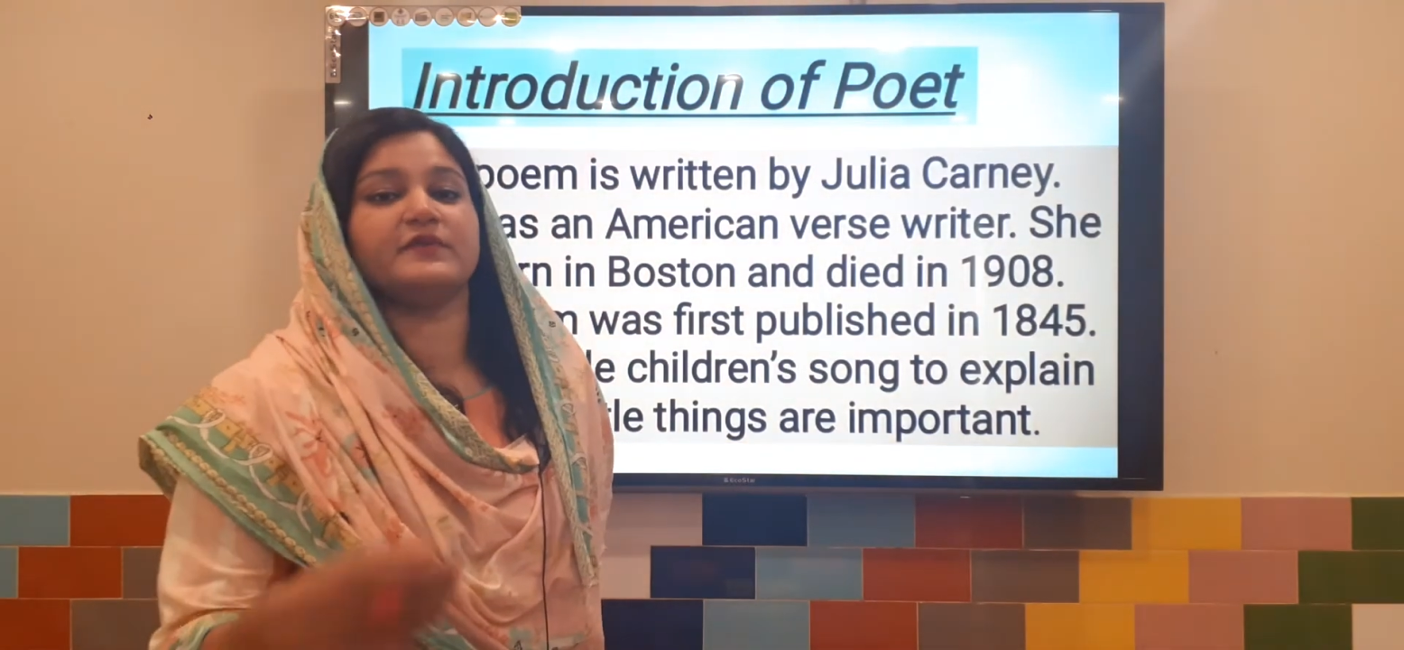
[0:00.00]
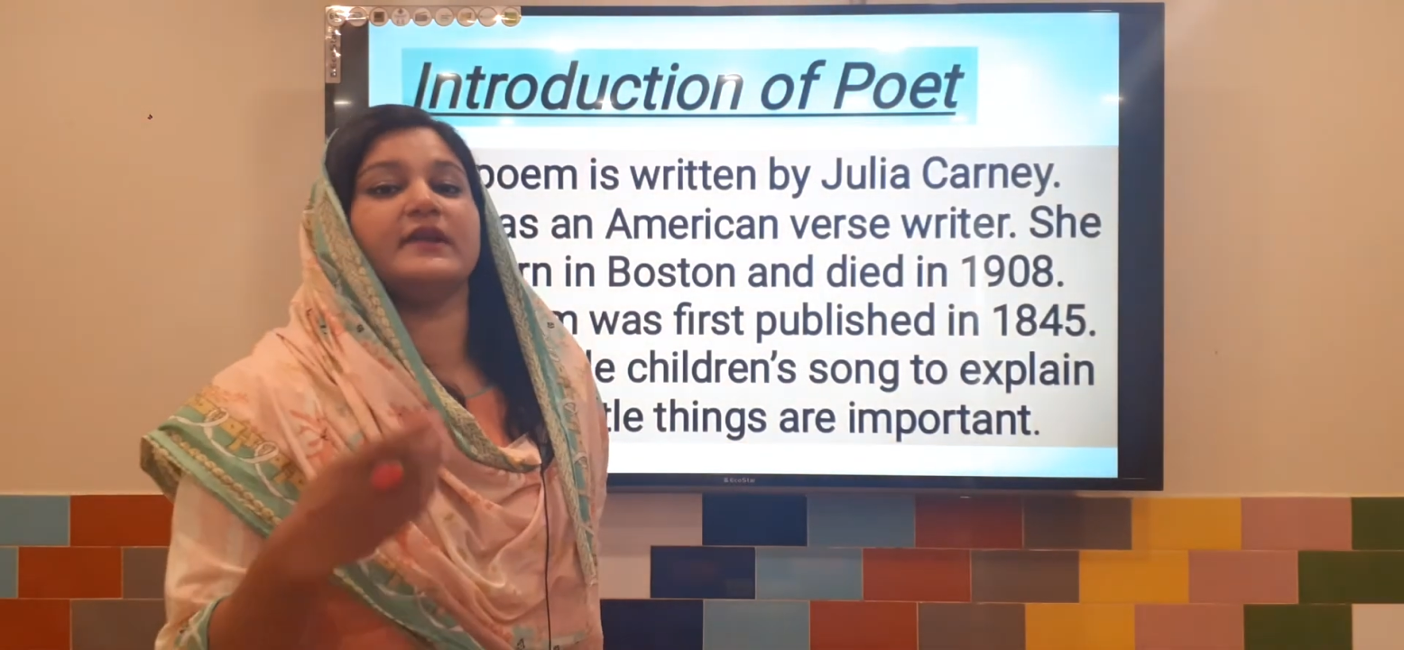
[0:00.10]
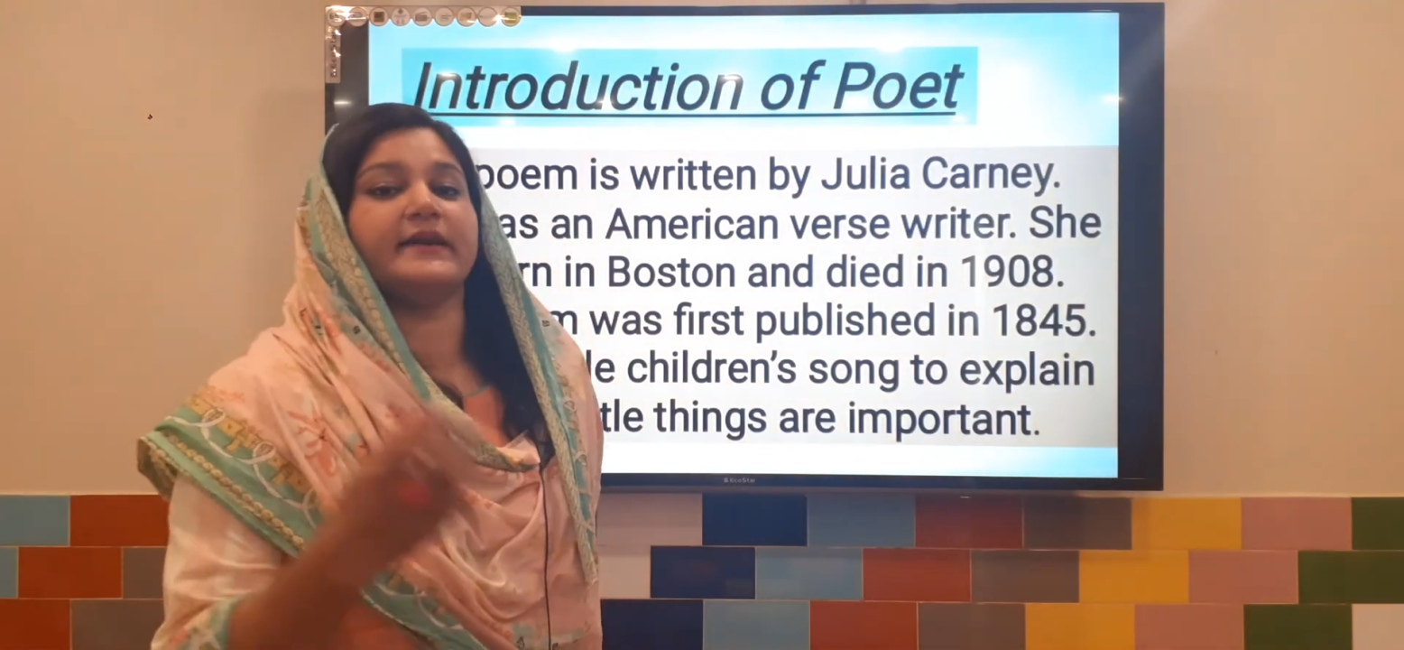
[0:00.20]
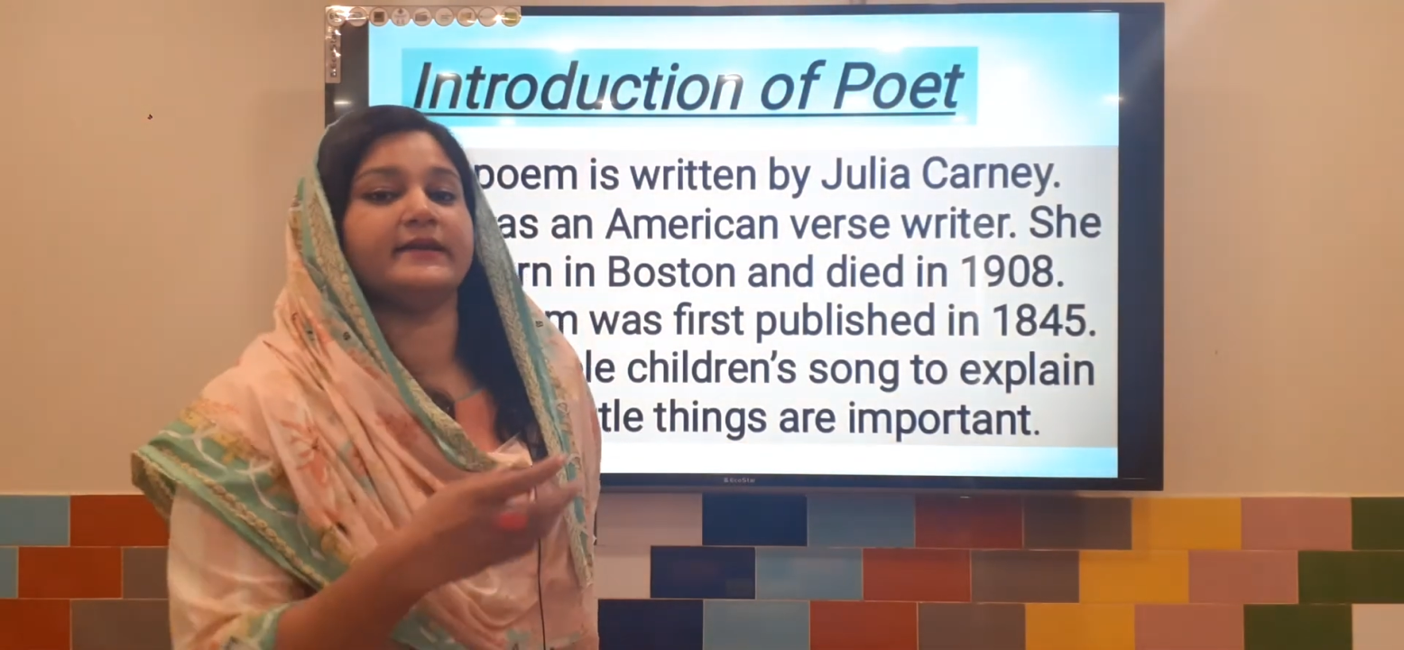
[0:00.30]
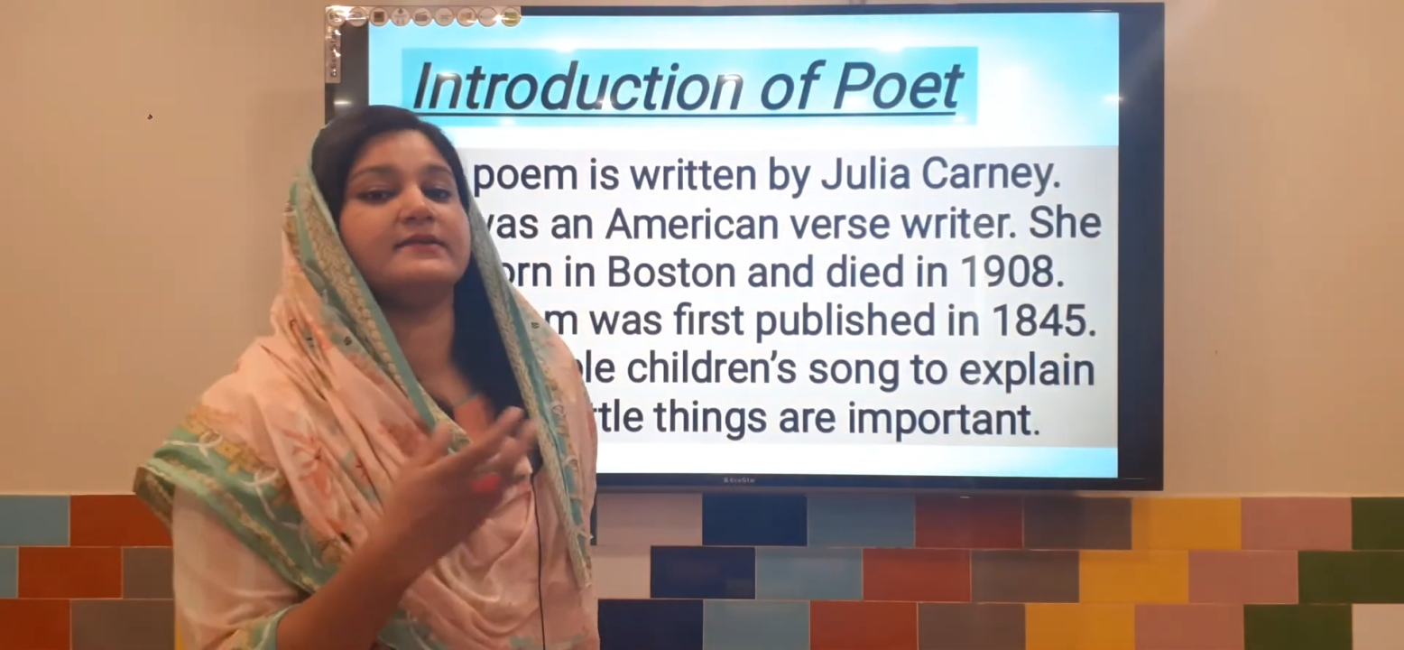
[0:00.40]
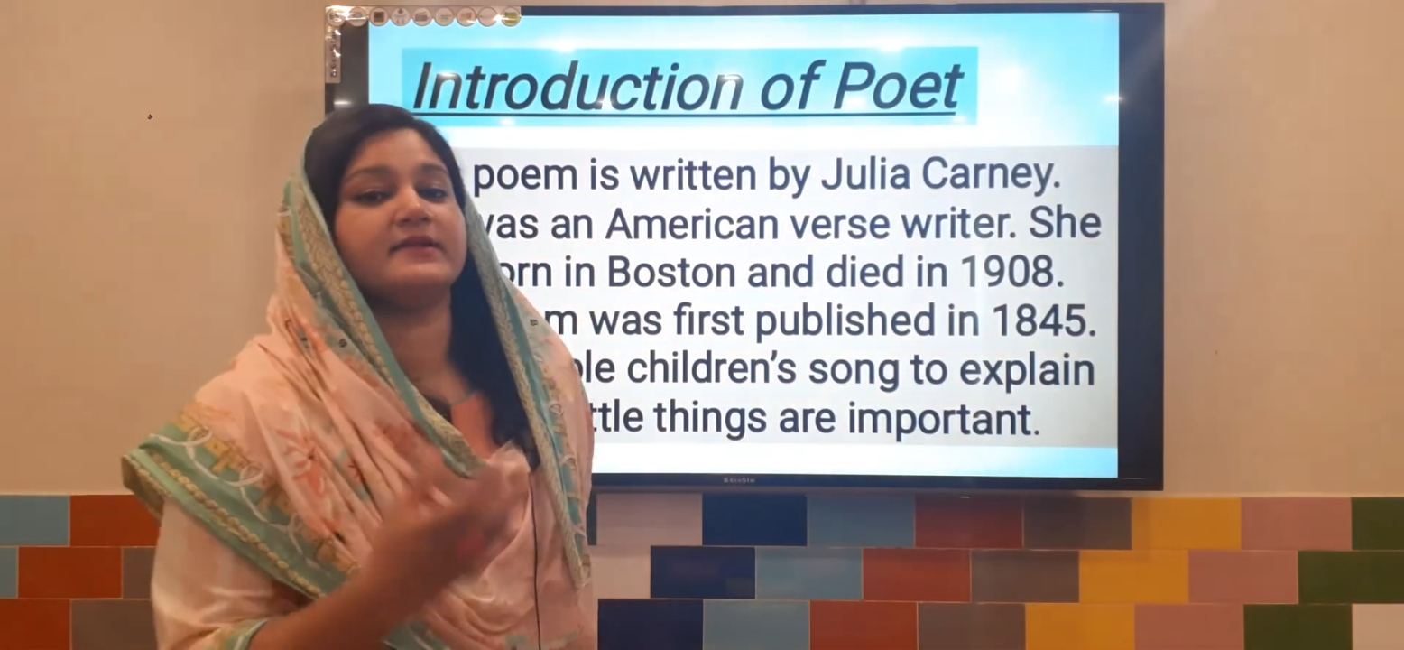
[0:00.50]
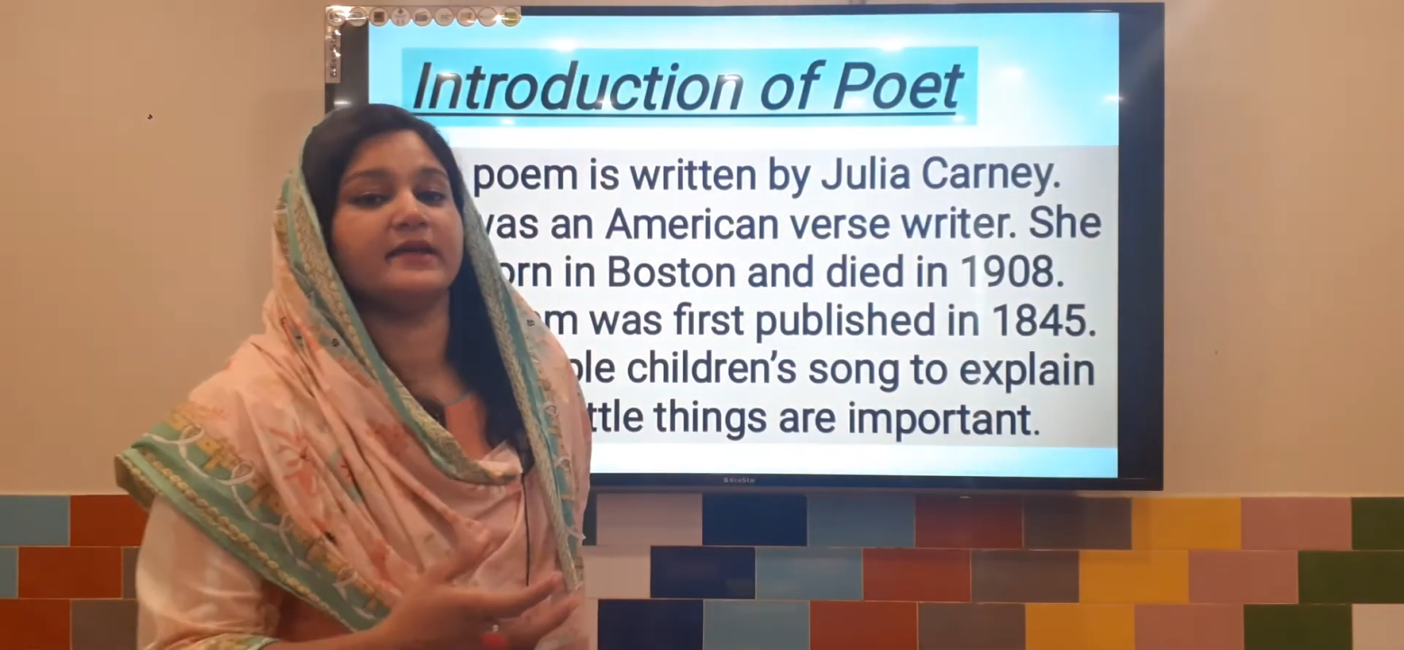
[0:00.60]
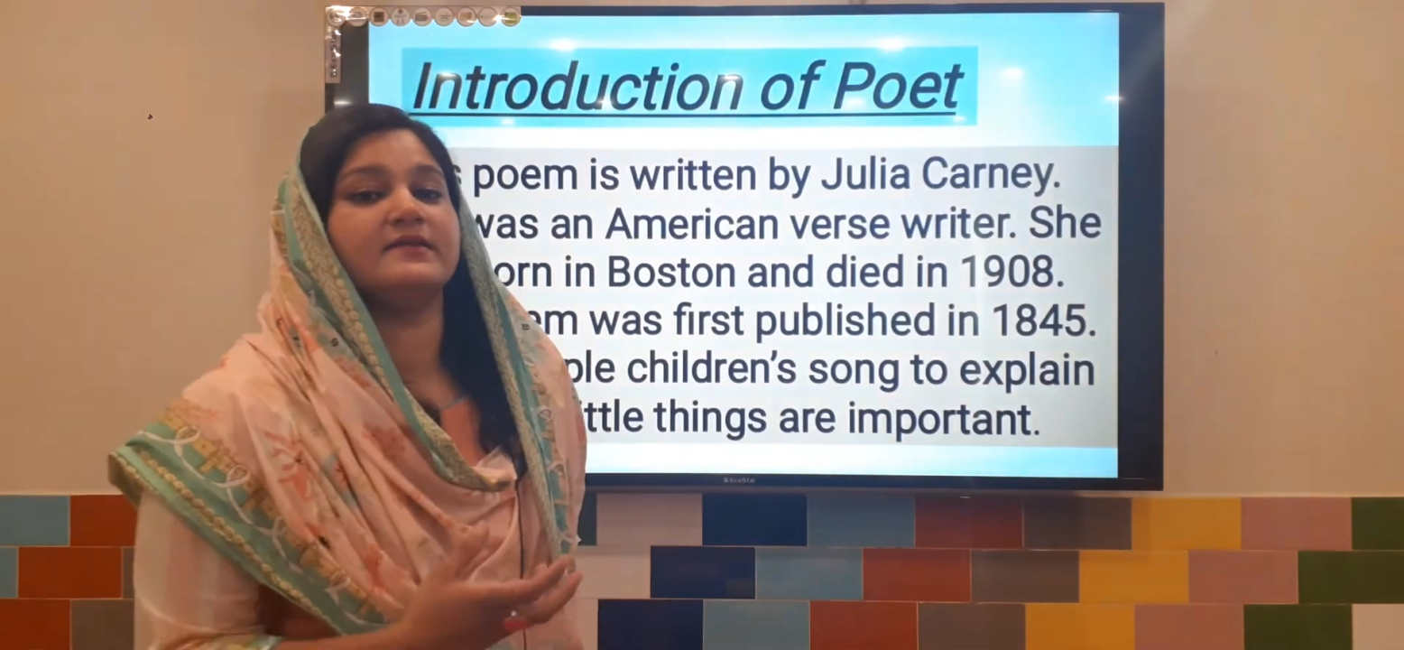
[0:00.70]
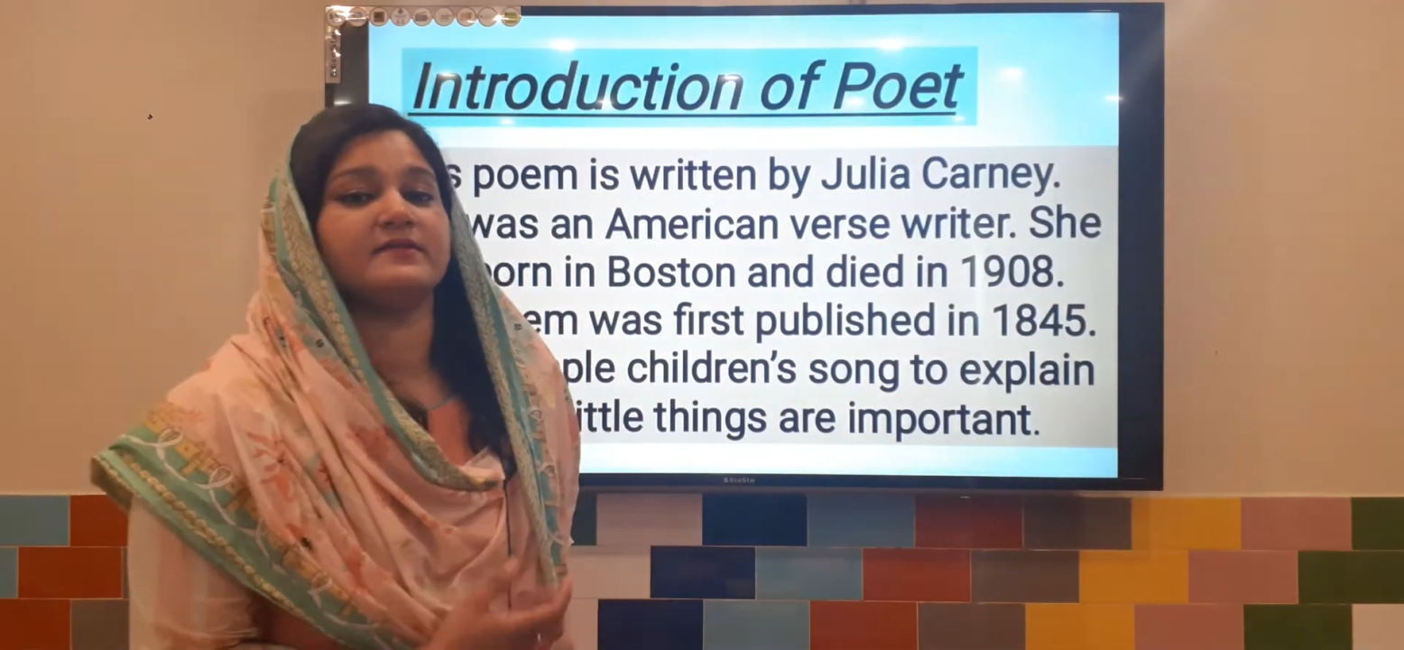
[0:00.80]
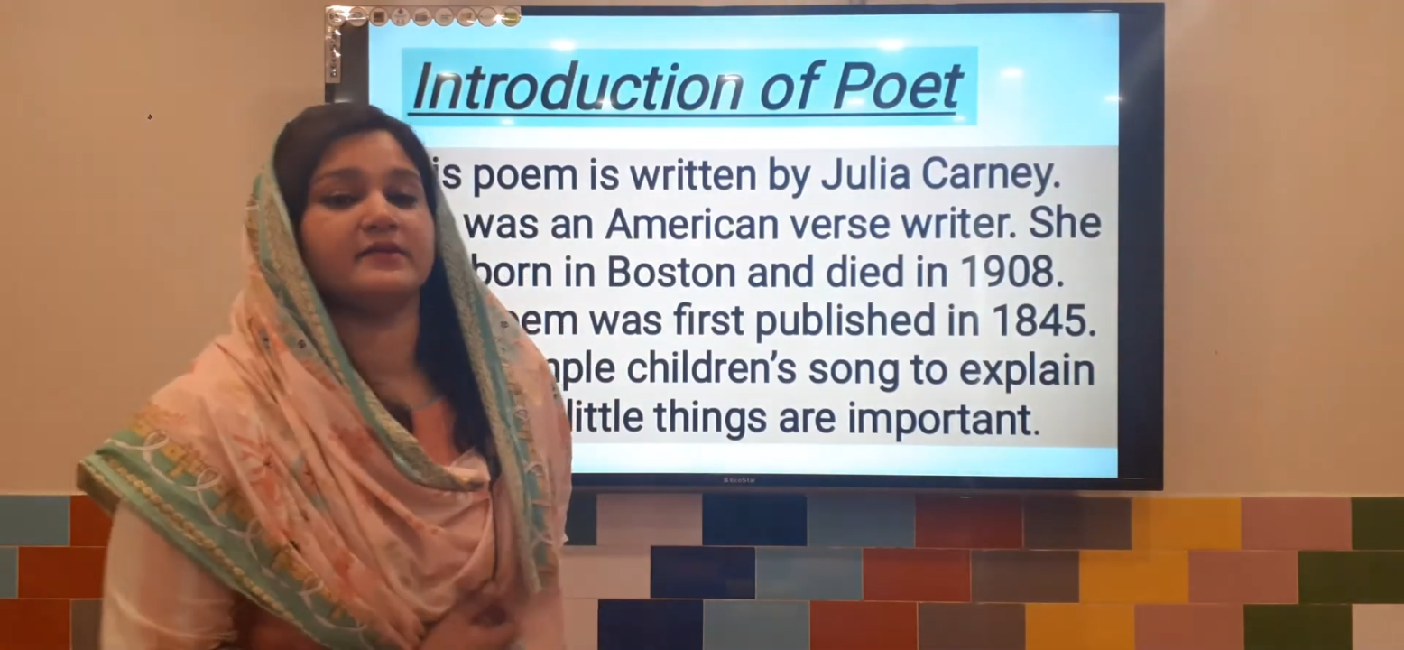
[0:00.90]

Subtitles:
the little things